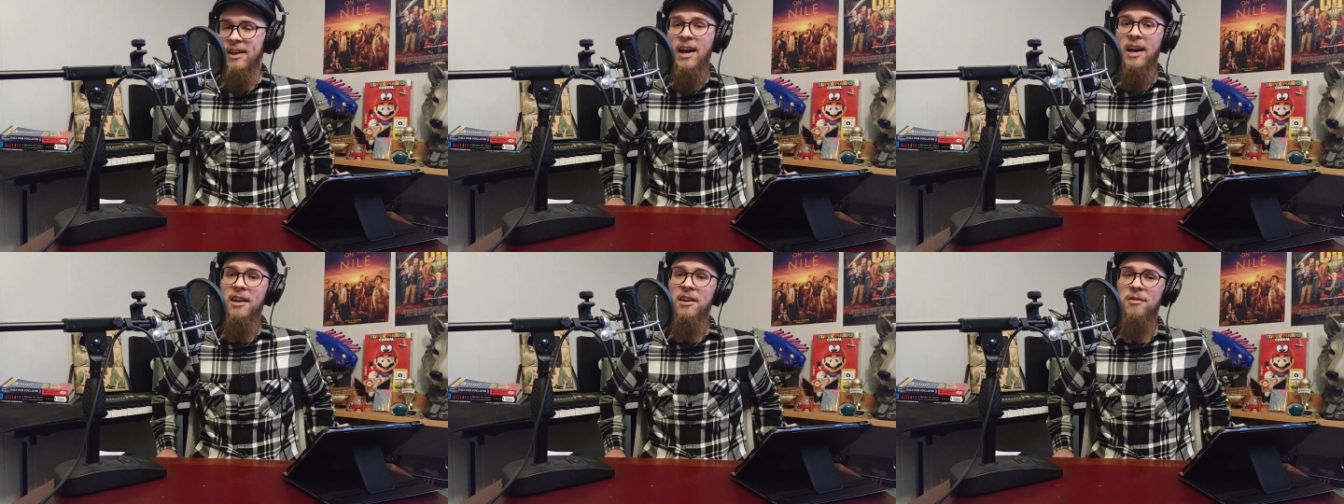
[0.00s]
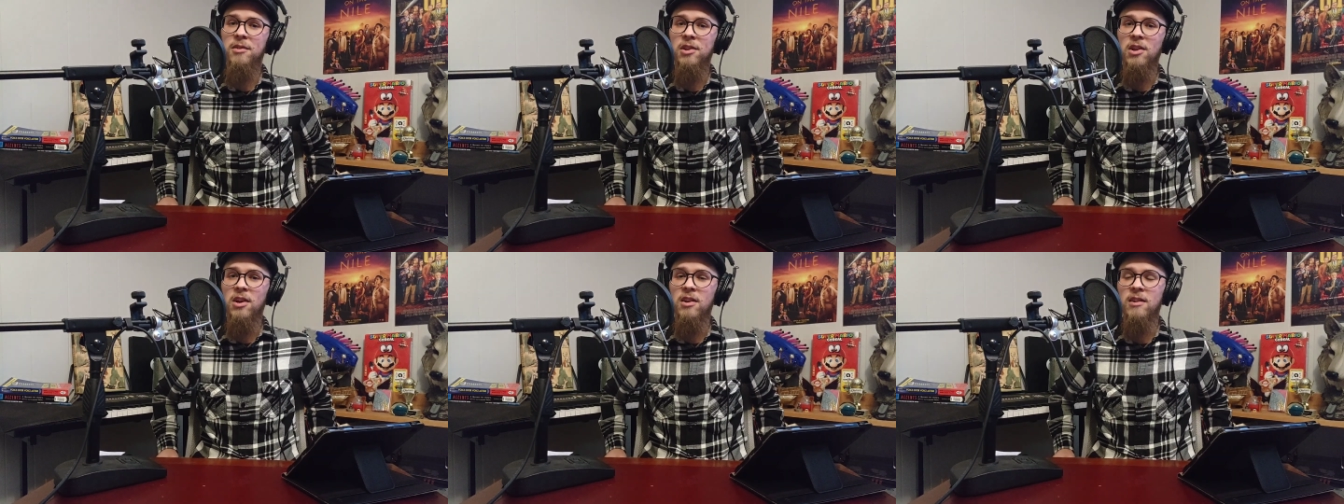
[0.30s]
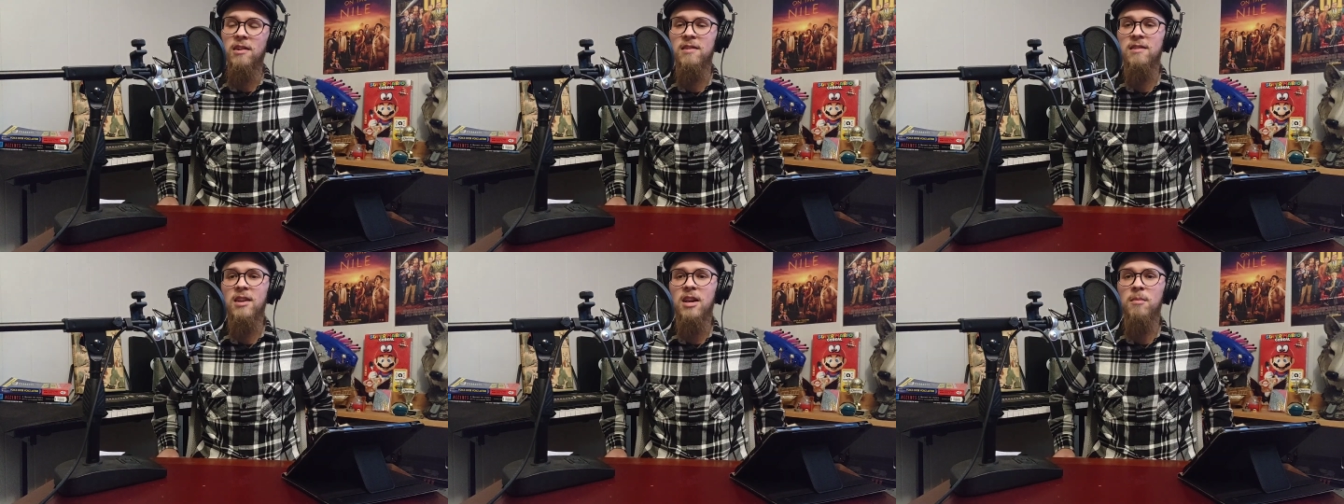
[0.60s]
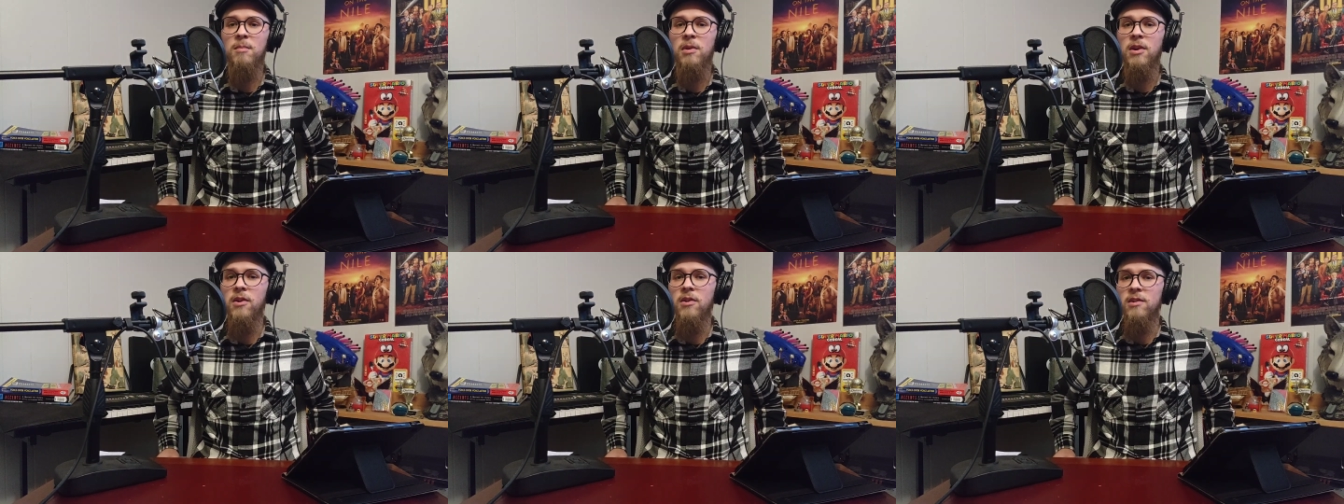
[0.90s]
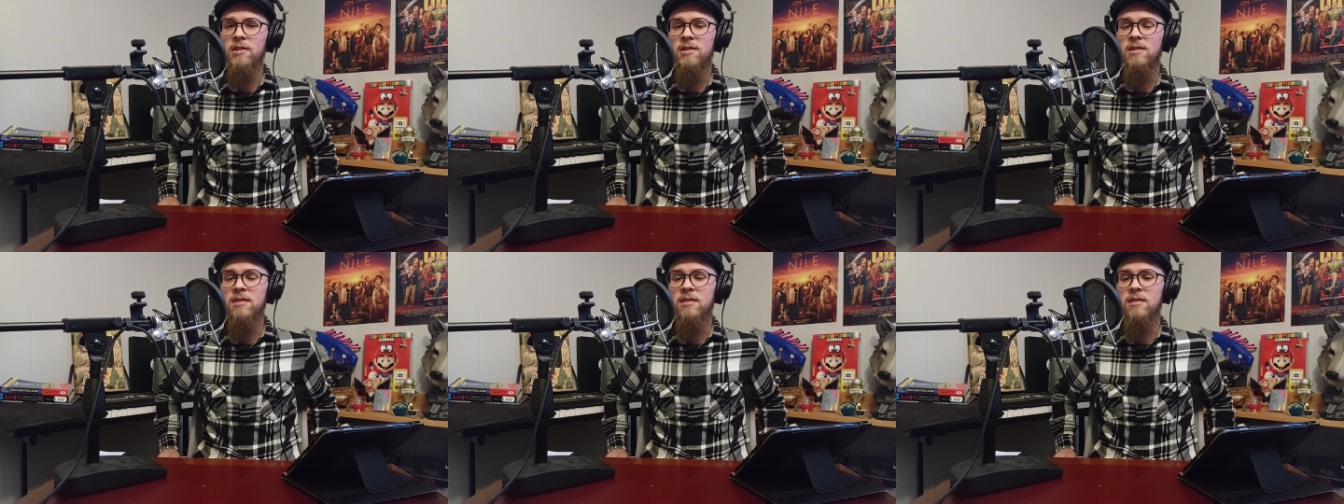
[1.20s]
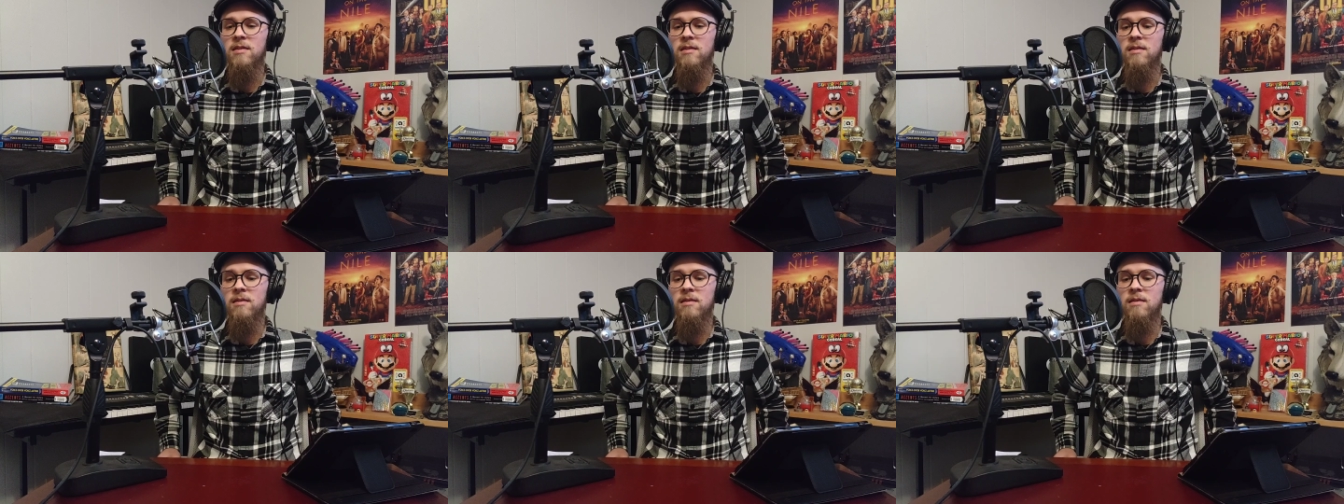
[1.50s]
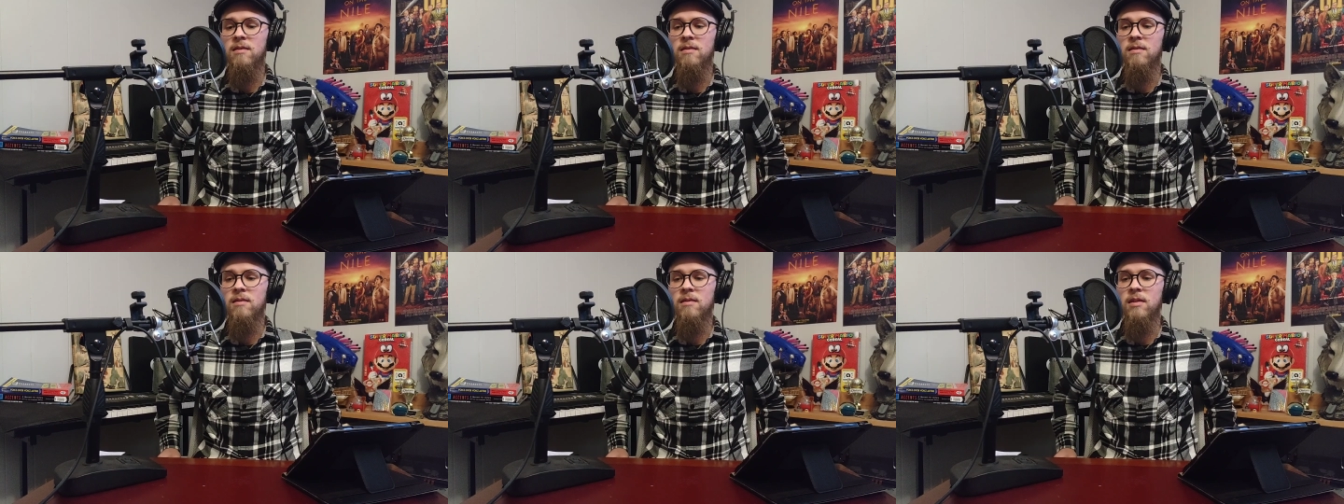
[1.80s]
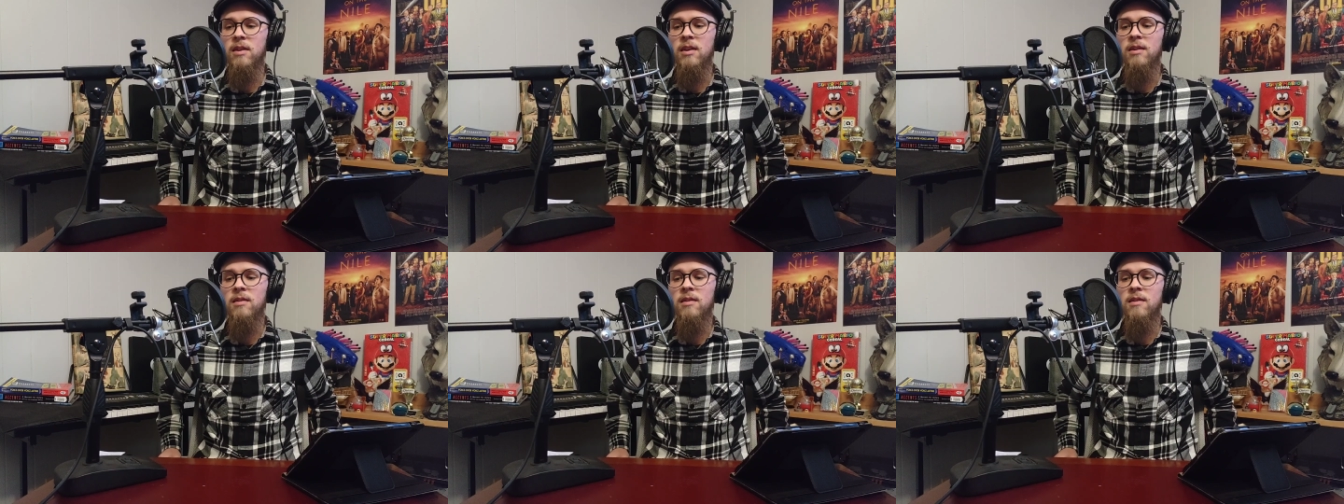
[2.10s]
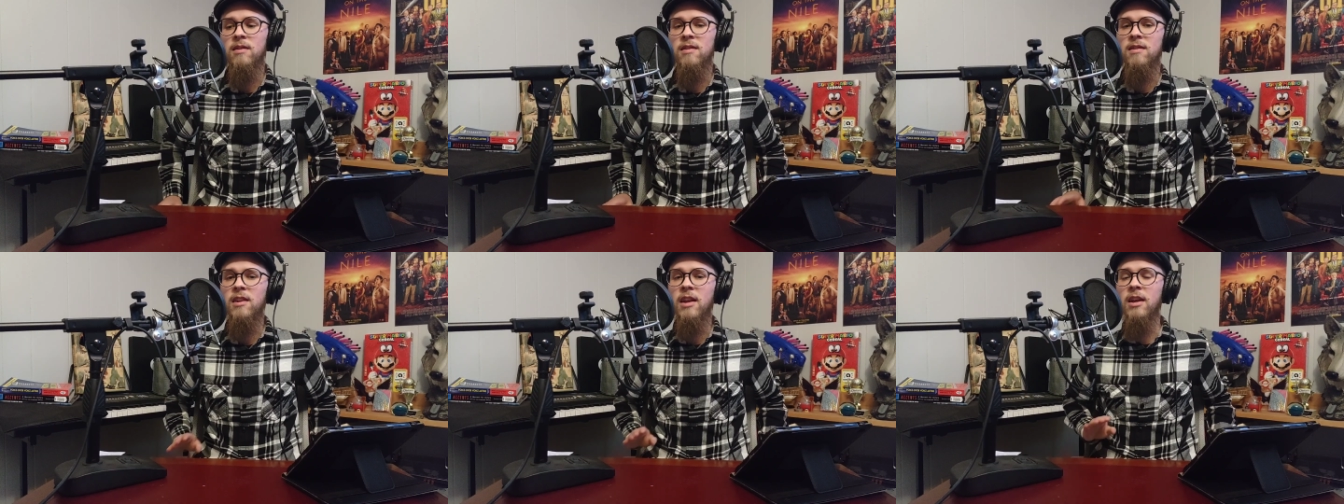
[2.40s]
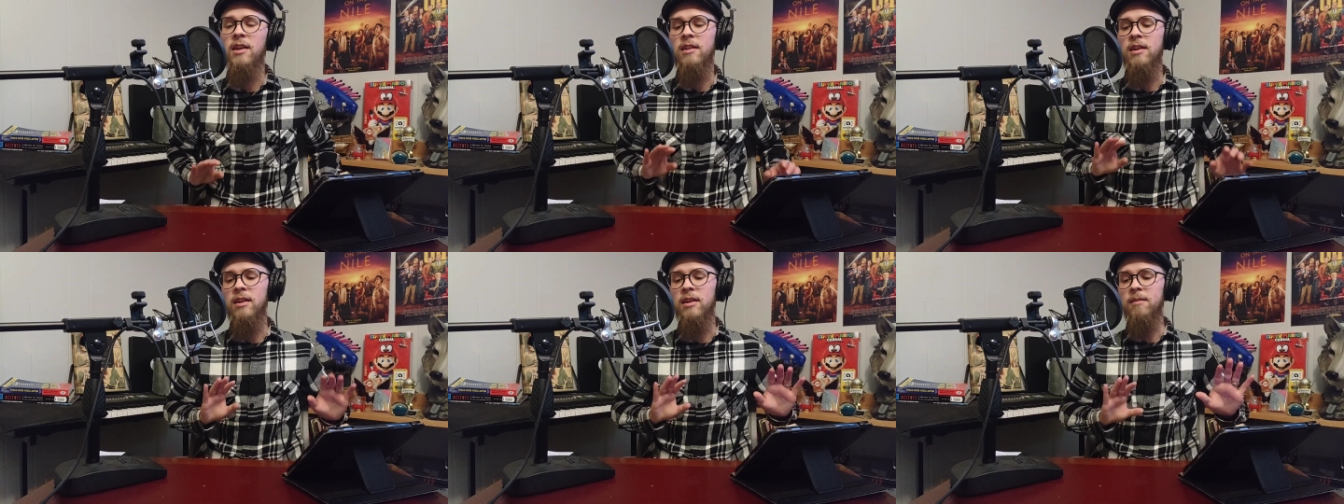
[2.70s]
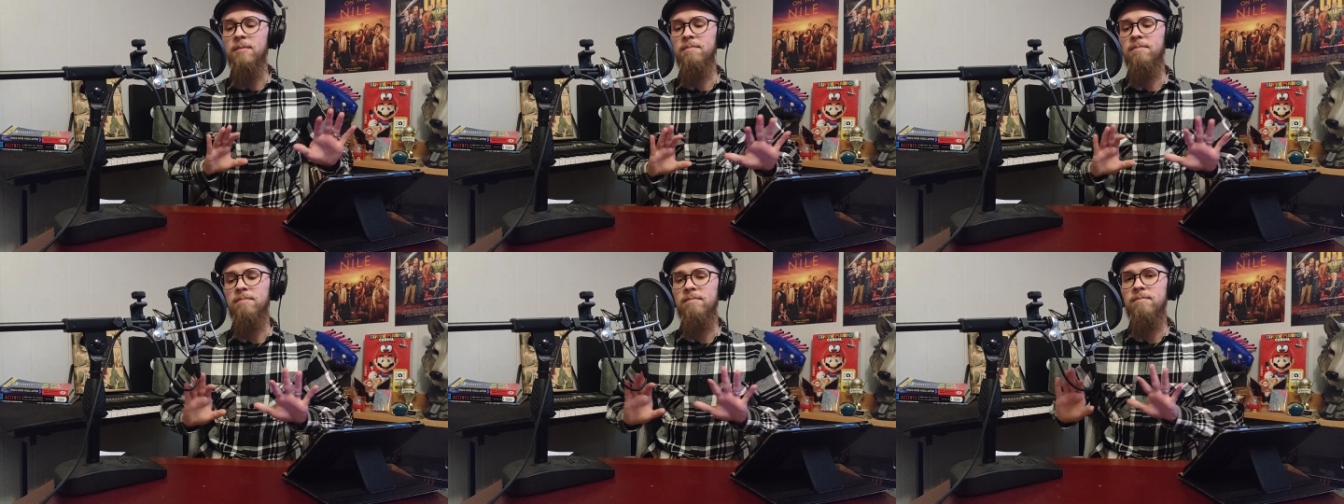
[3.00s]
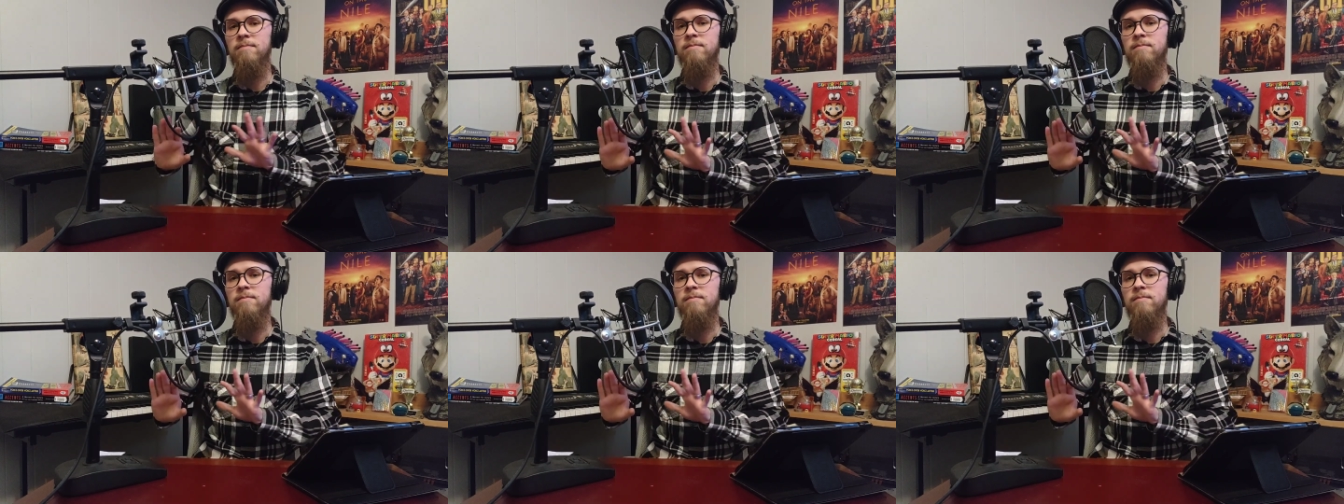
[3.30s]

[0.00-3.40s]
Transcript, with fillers: Kind of along the same notes, slightly